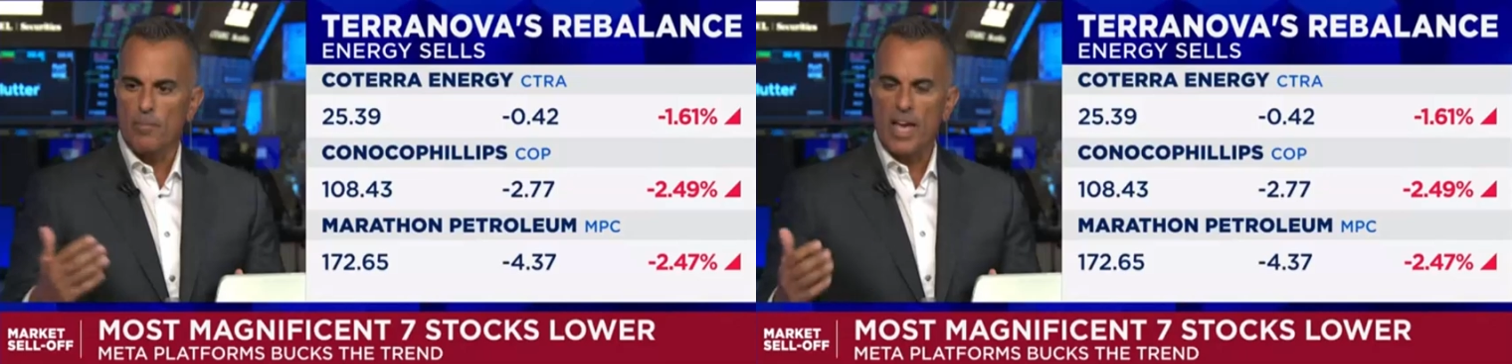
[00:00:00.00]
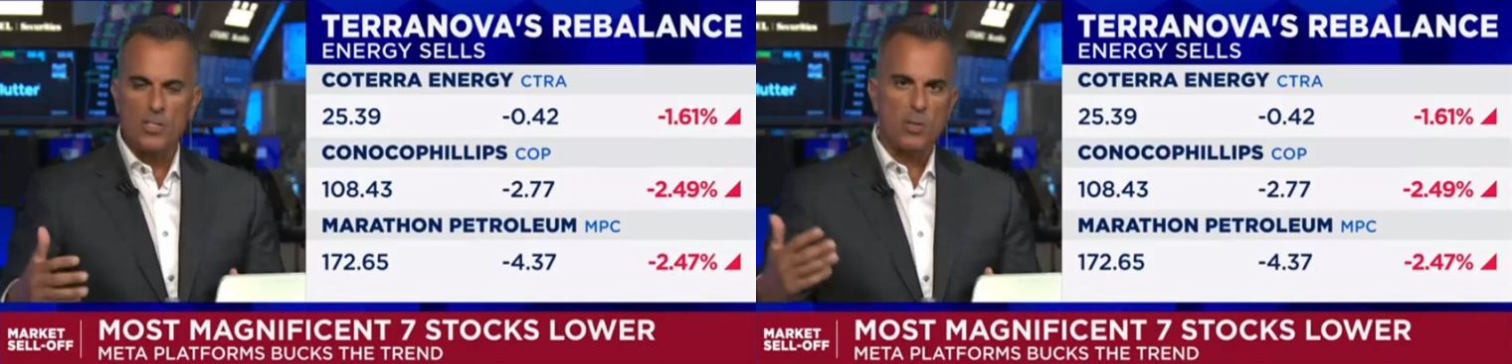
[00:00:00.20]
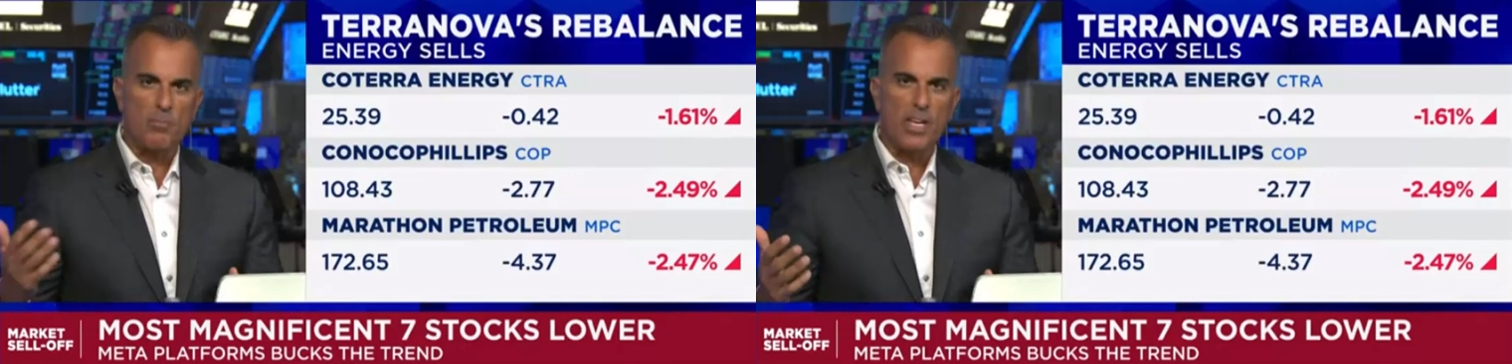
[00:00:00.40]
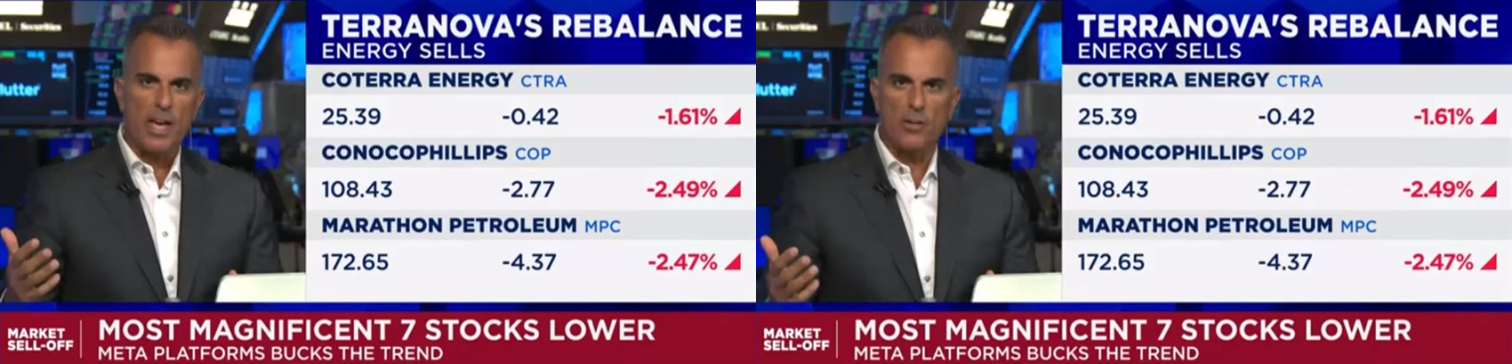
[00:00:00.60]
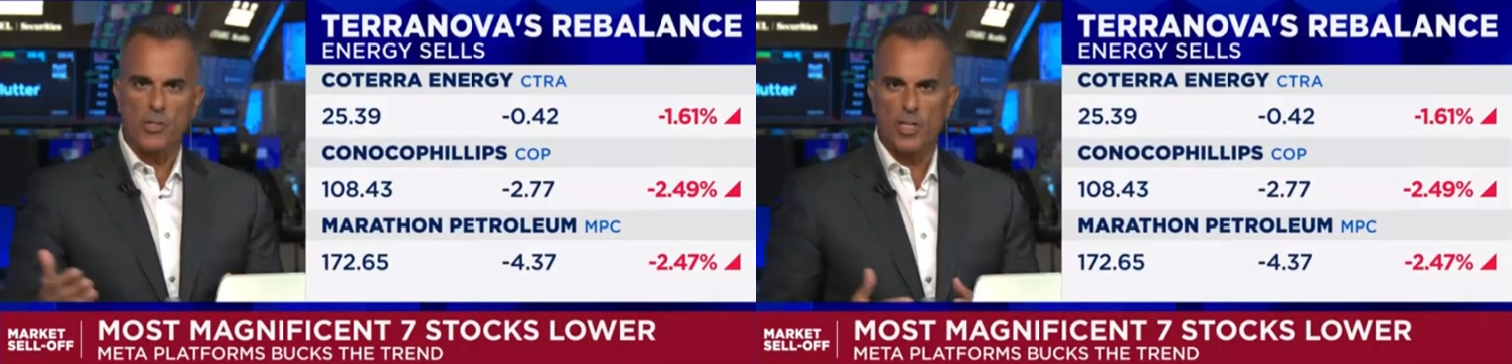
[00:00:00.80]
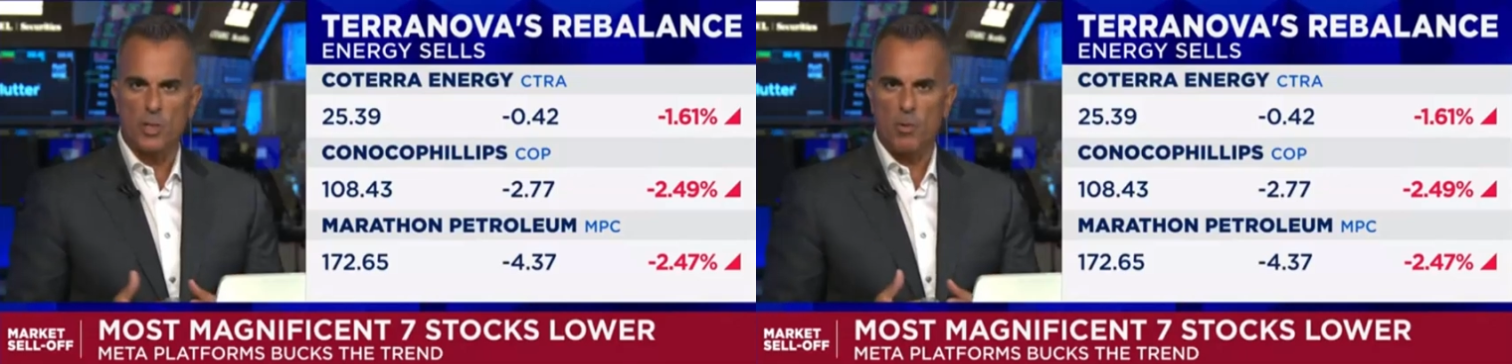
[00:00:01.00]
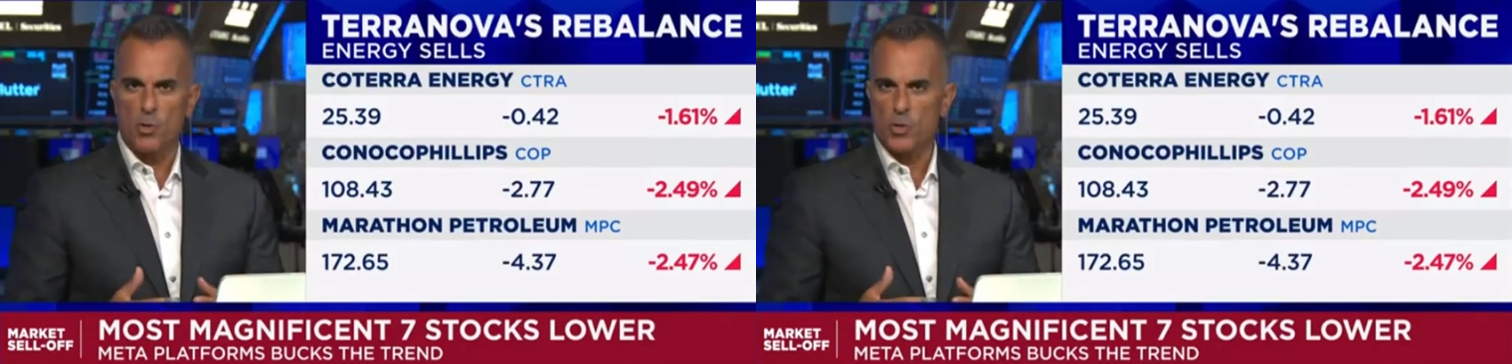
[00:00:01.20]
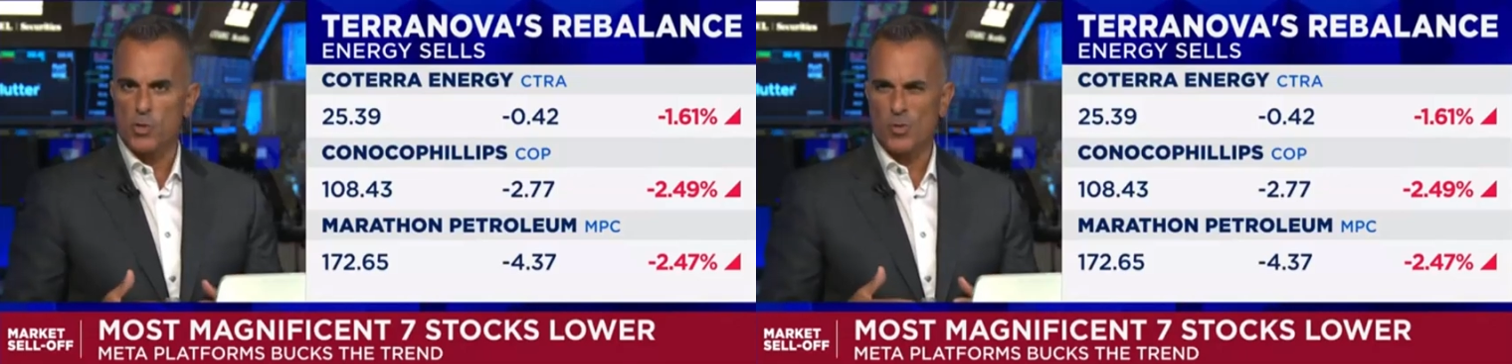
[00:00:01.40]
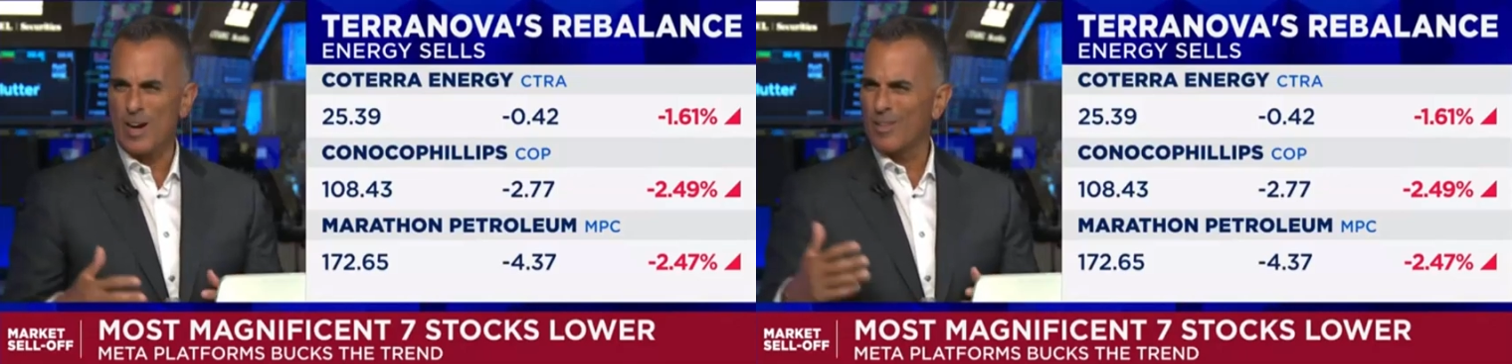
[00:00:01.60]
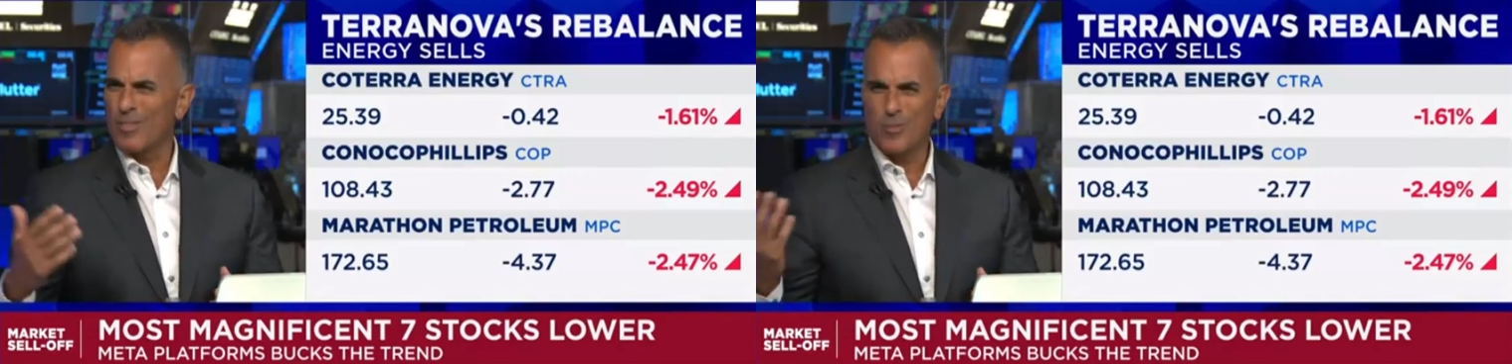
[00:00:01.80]
S&P energy exposure is
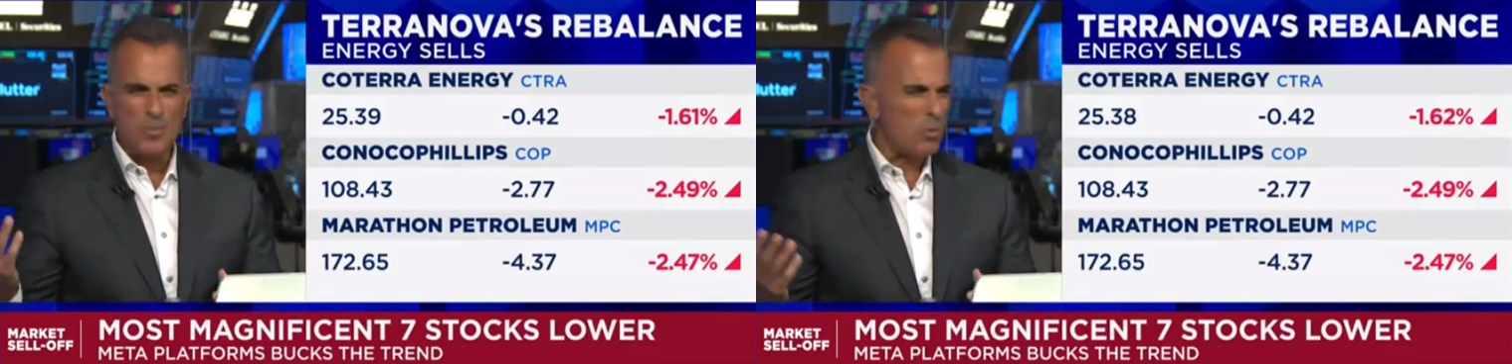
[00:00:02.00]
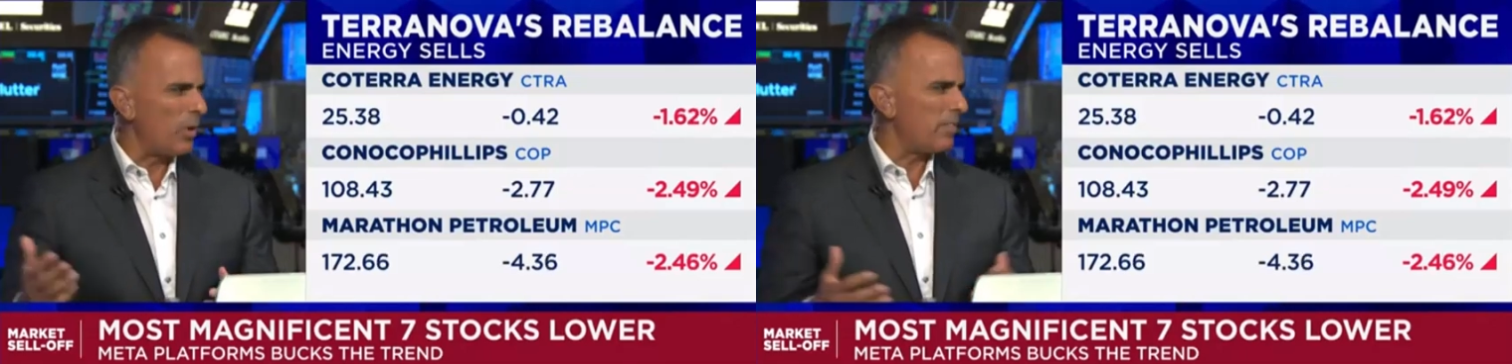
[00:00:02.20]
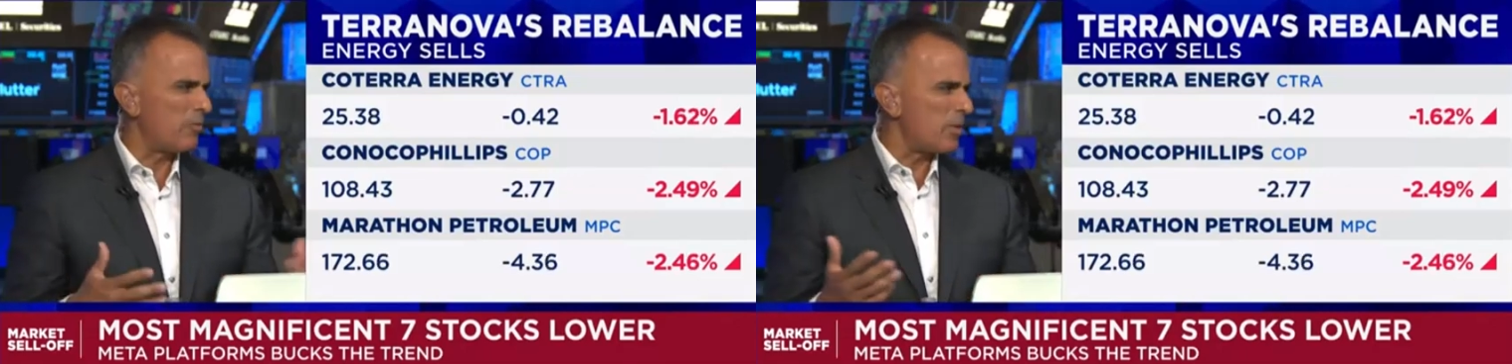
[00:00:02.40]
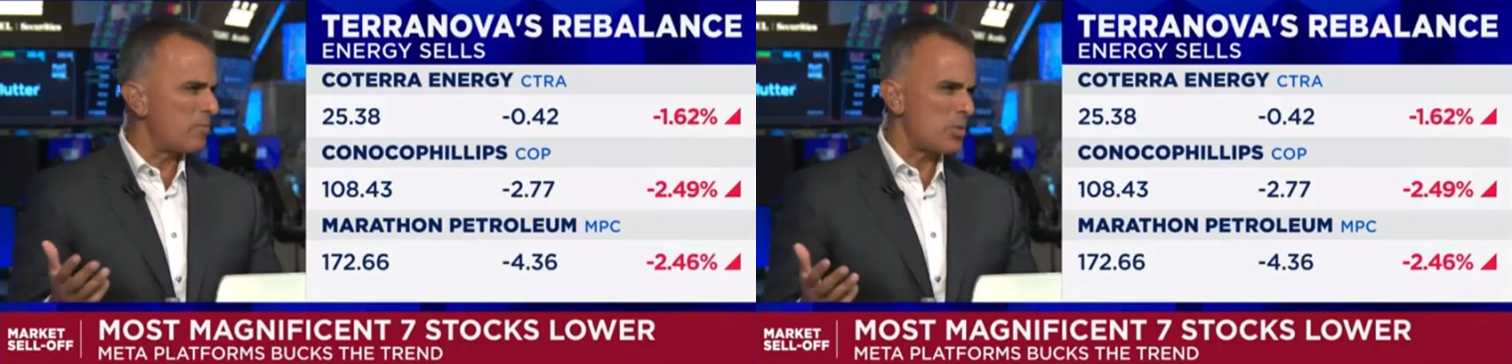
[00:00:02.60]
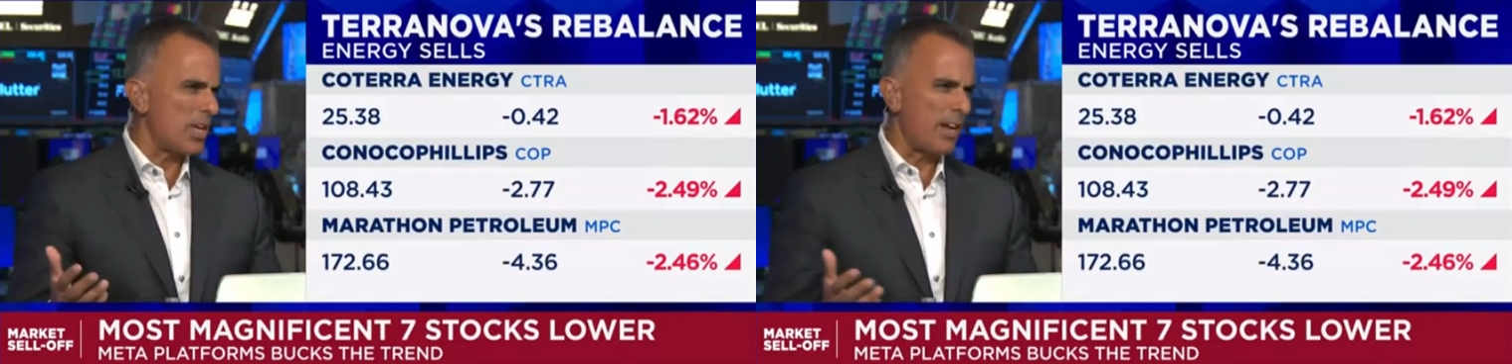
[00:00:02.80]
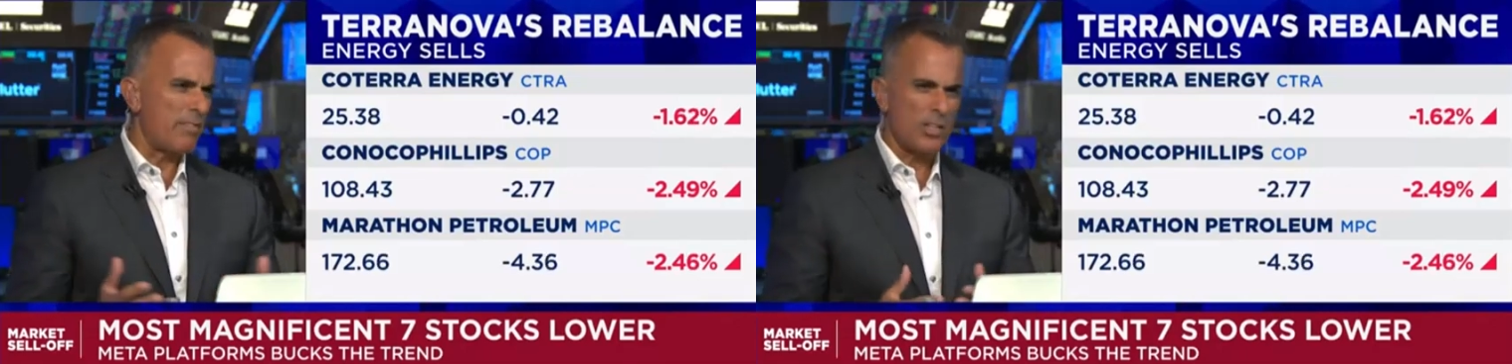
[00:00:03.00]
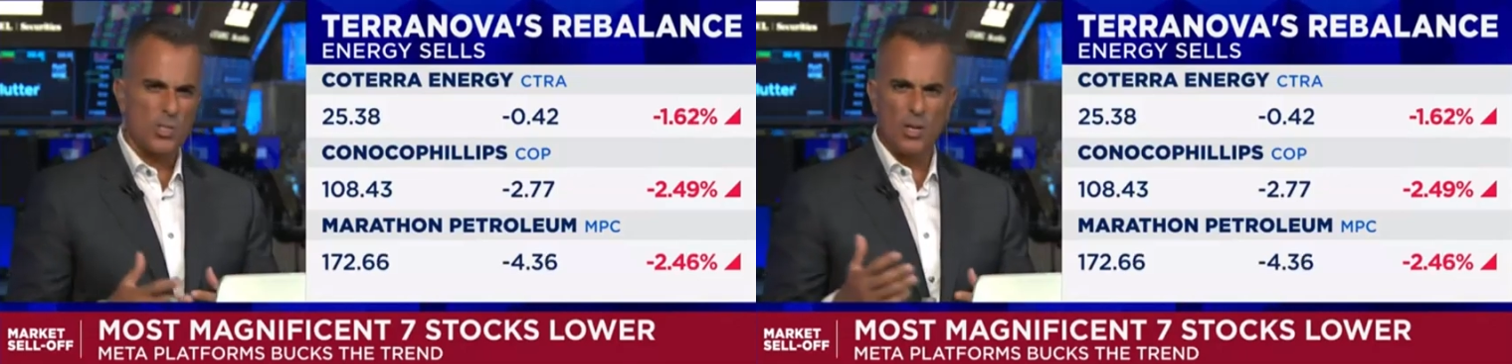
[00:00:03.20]
around 3.3%, I think.